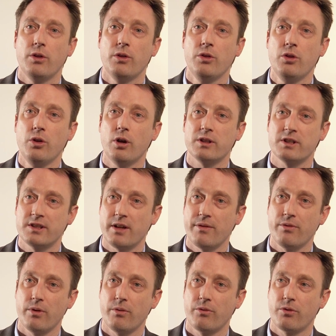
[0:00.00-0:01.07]
not
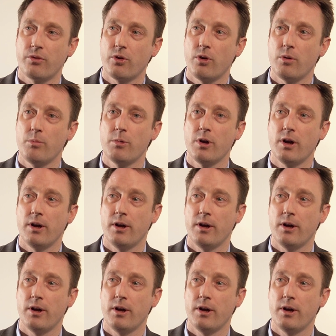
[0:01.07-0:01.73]
suffer from